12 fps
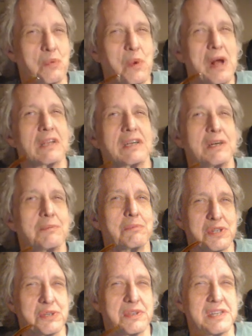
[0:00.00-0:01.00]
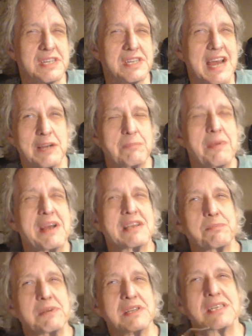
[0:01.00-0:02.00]
welcome to the Dank
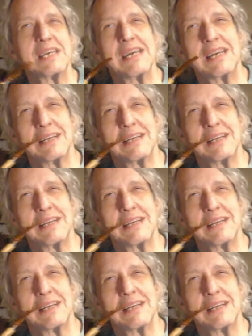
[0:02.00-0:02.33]
Basement.